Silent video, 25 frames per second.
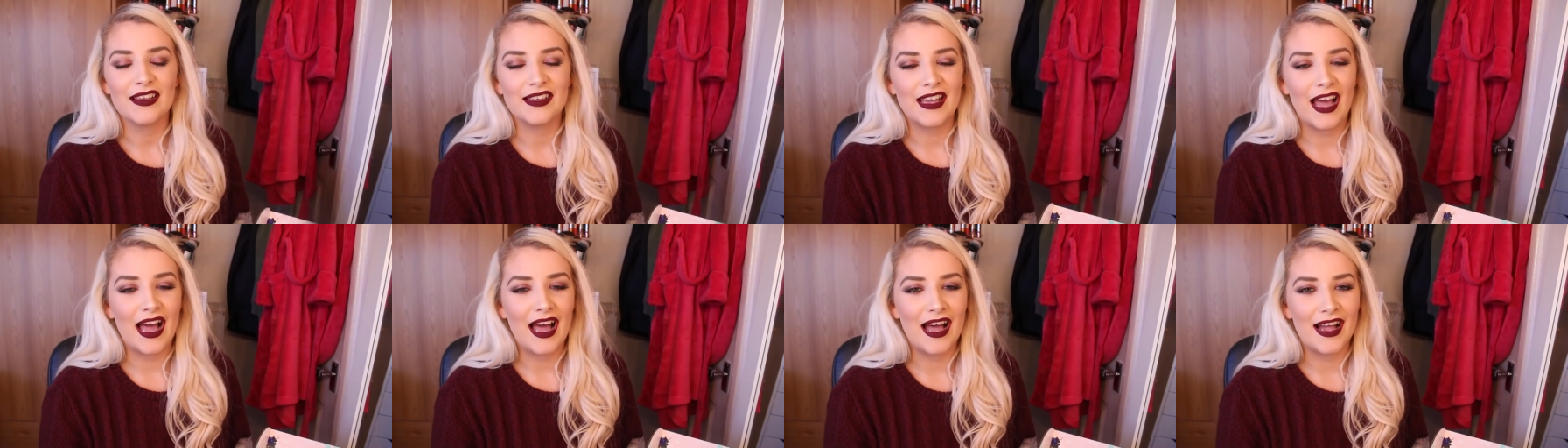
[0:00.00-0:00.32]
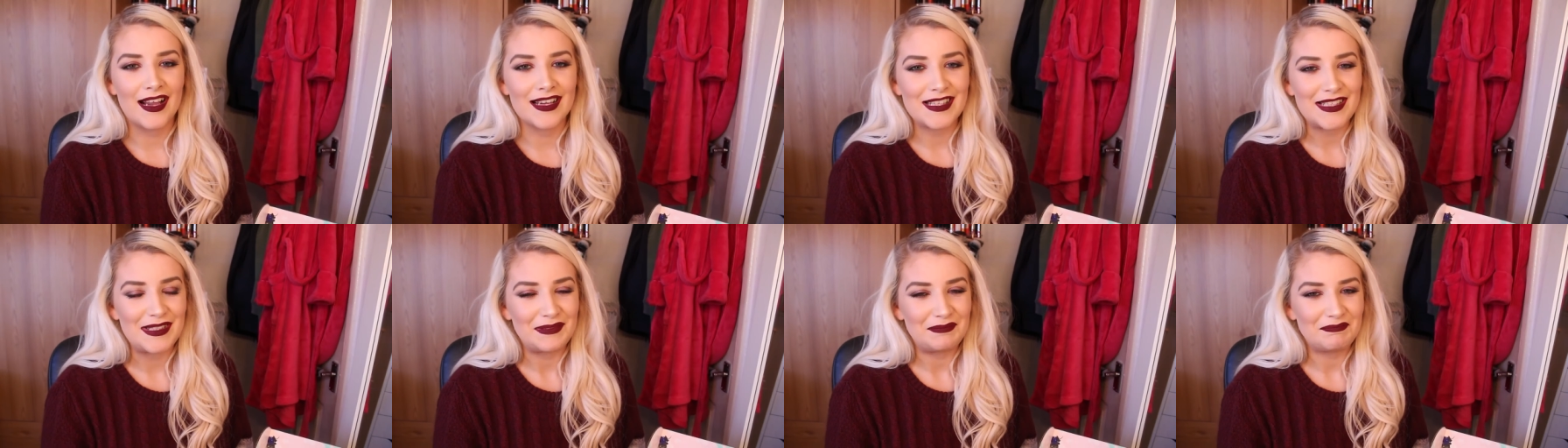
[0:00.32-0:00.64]

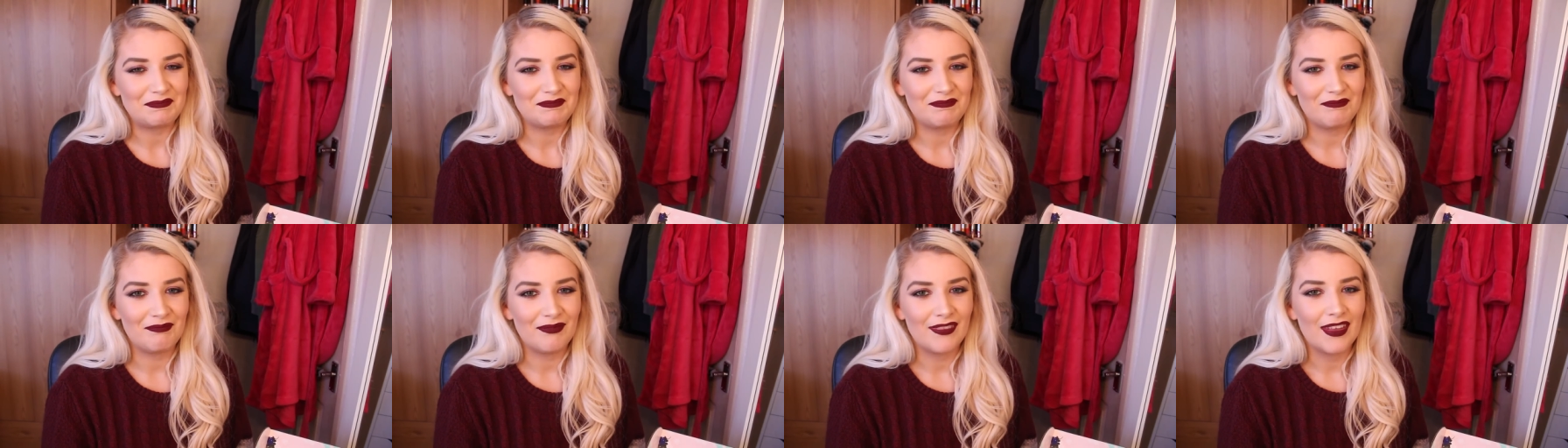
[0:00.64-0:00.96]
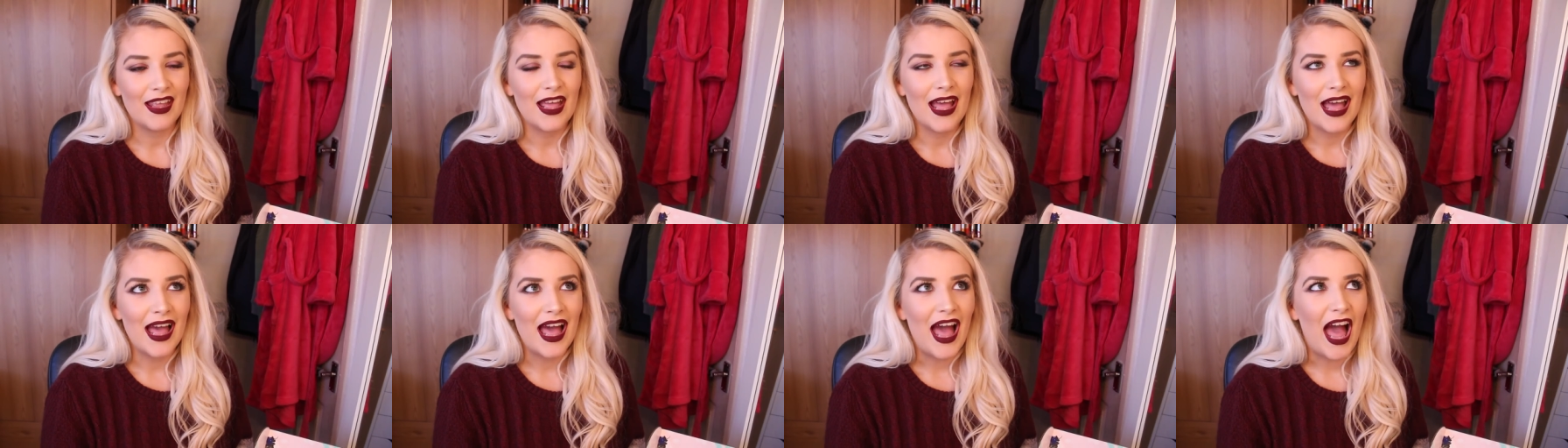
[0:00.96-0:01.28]
Guys,
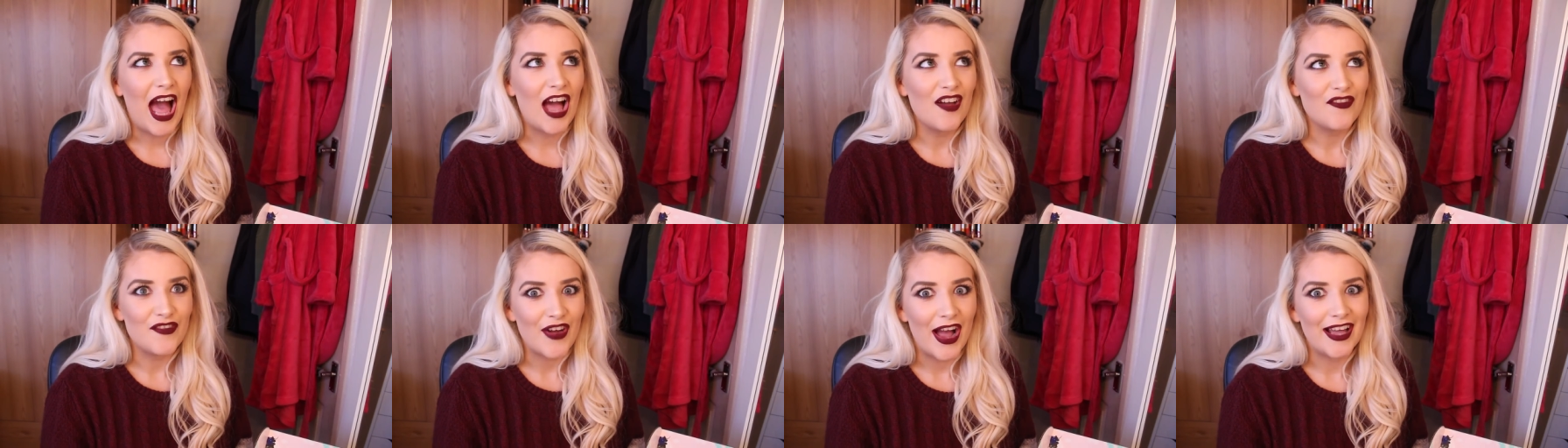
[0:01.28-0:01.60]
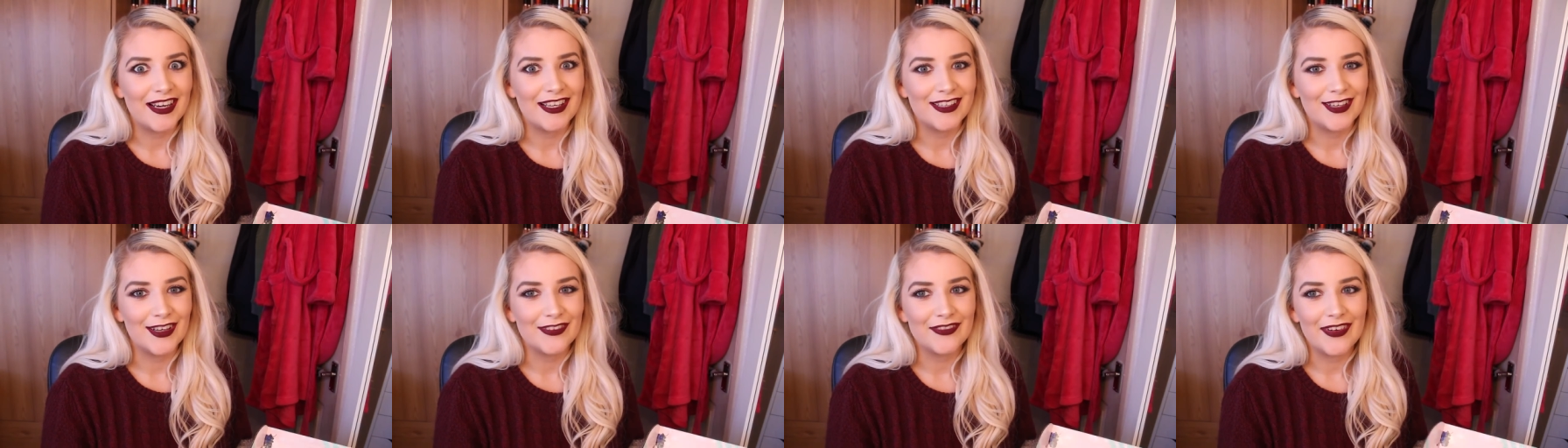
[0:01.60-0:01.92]
I
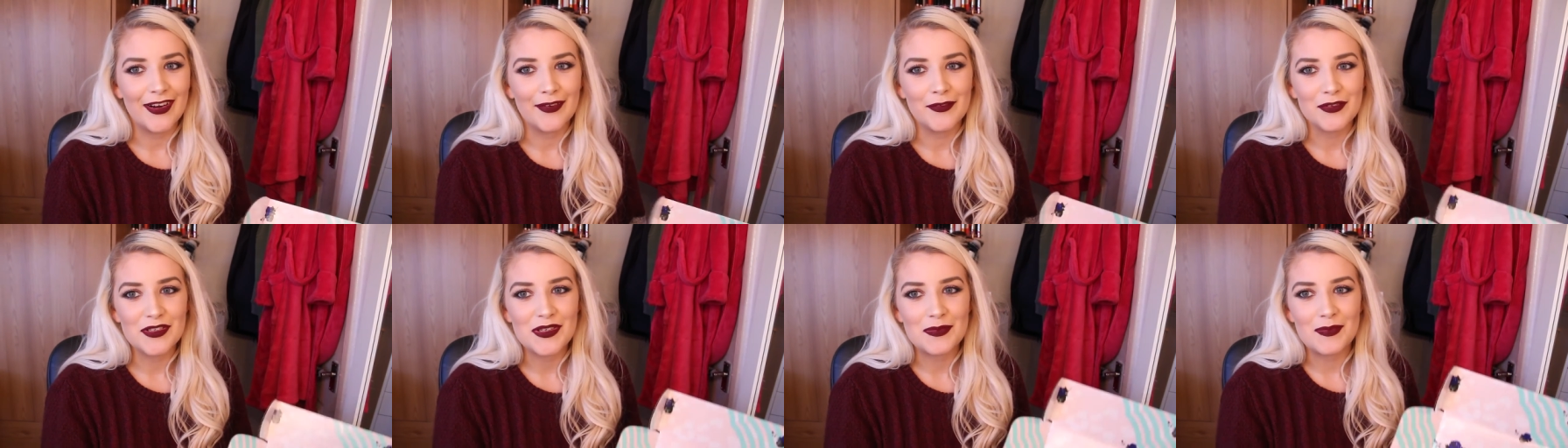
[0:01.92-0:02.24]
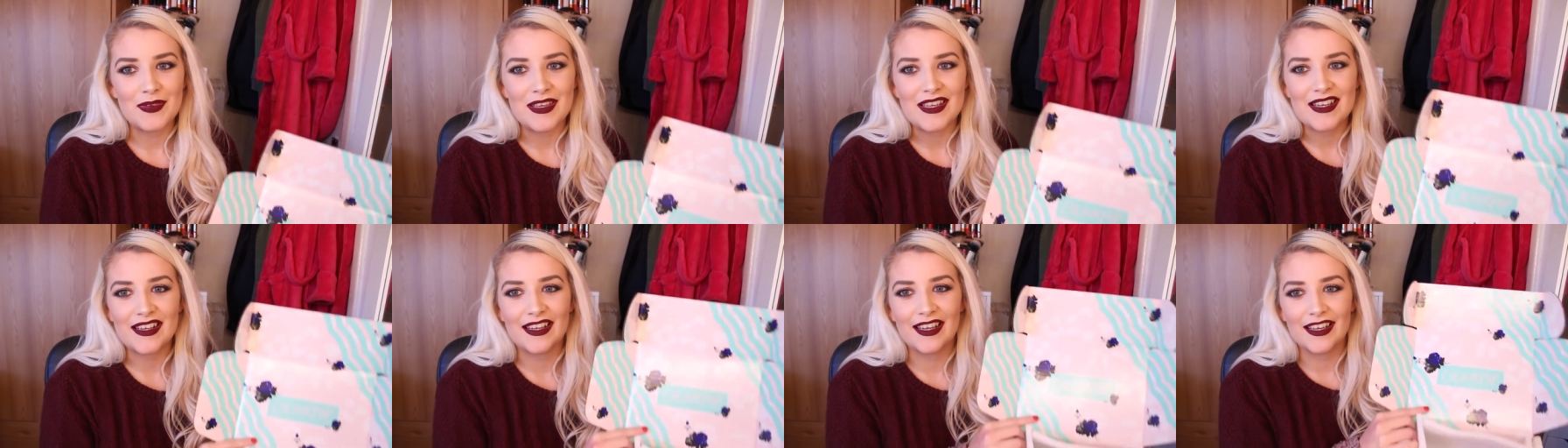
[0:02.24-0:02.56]
finally got round to
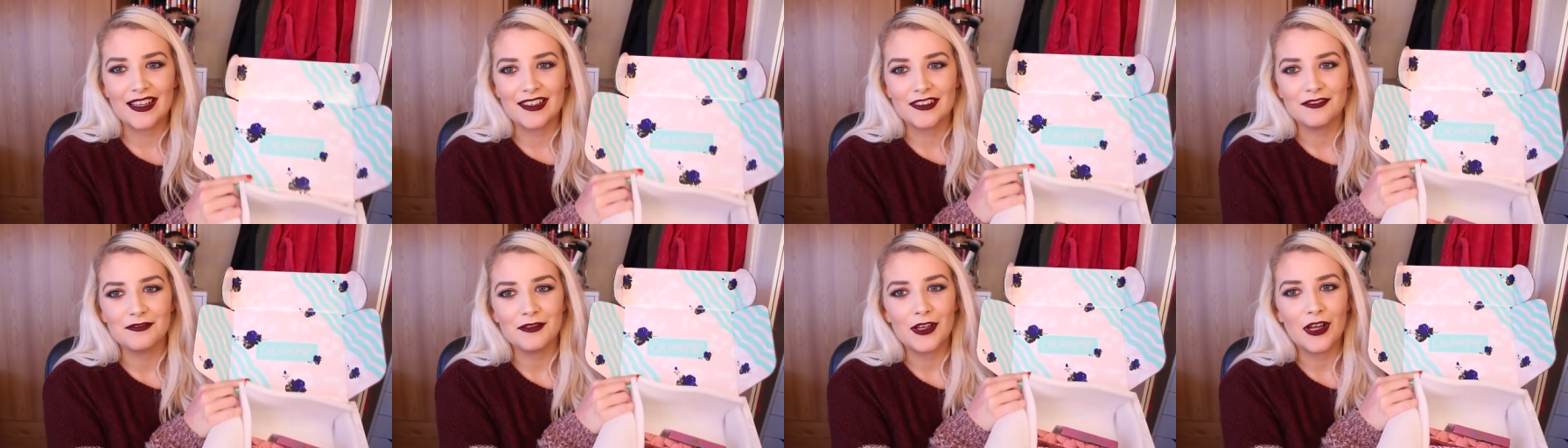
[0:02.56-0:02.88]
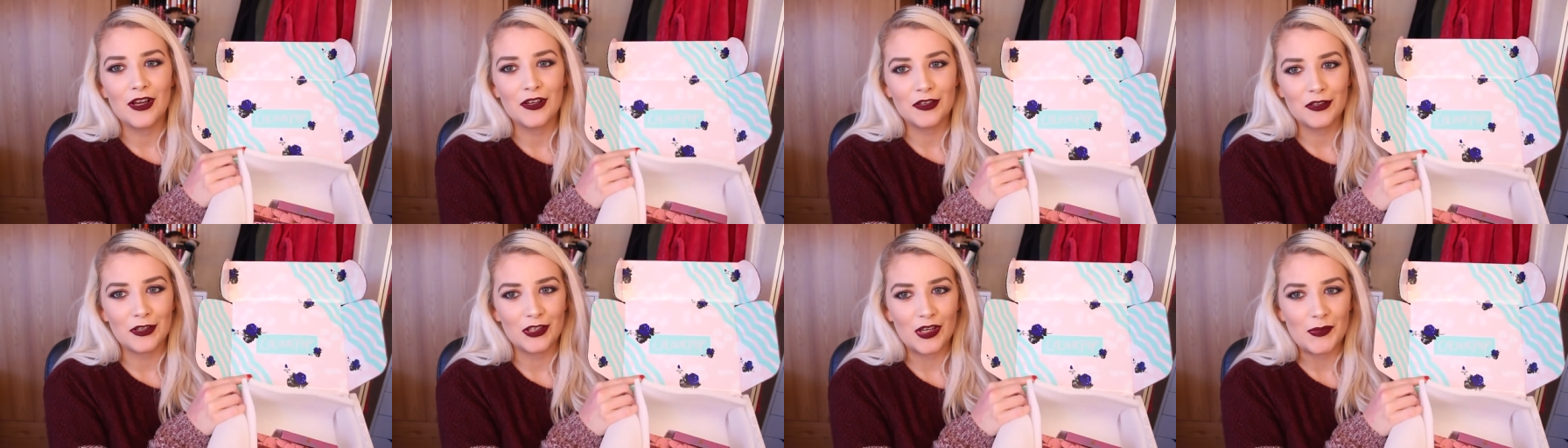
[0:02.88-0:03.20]
making
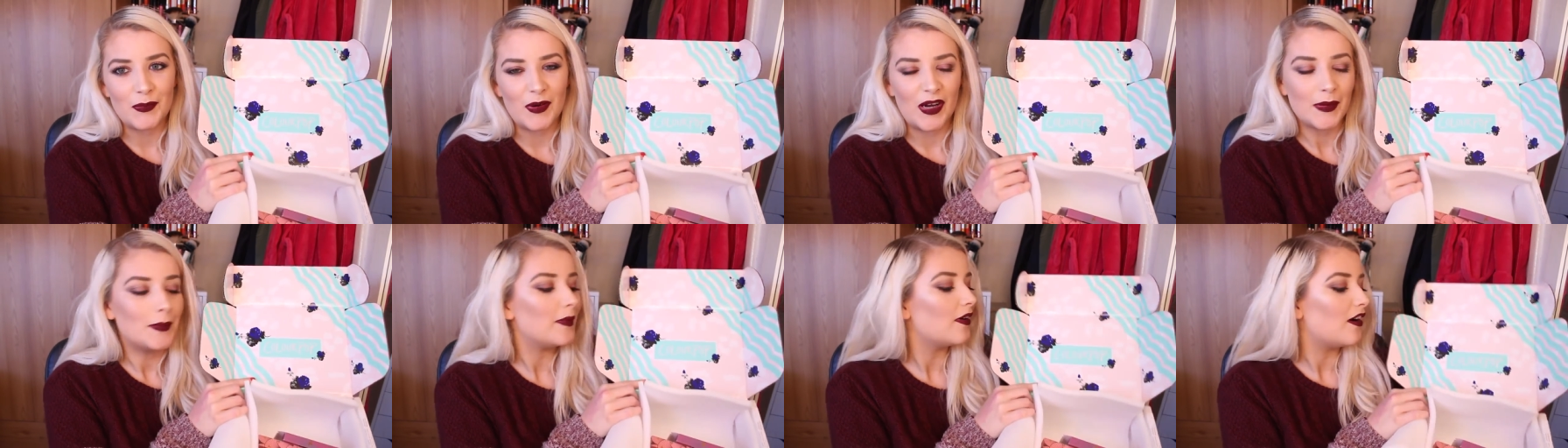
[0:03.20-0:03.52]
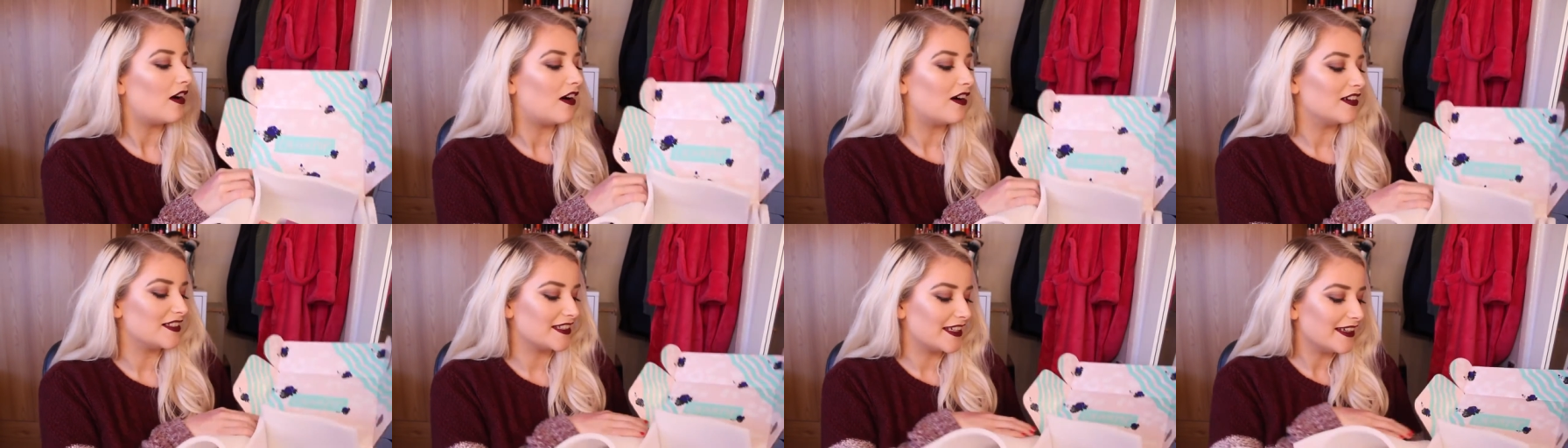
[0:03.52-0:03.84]
a Colourpop
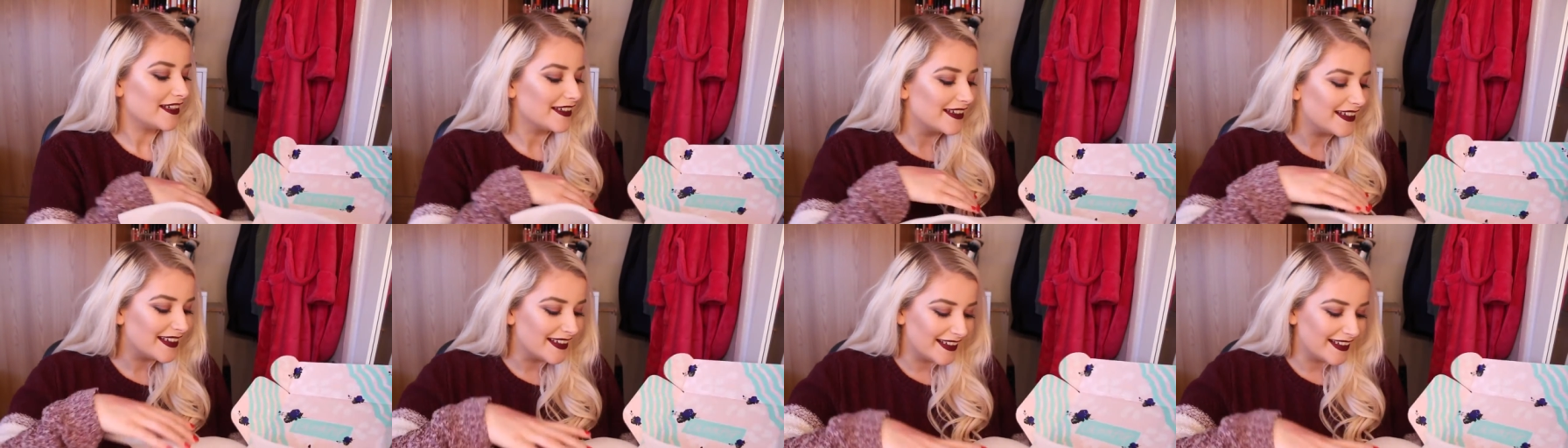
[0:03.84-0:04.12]
order.